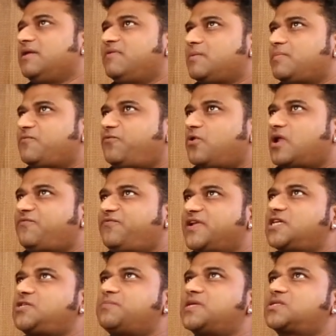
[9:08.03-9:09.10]
even before I
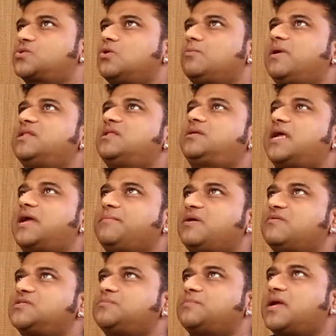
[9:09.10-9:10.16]
finished my school, by the time I
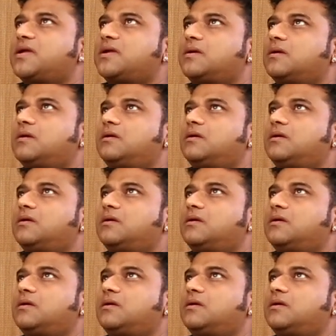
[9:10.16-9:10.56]
was in my,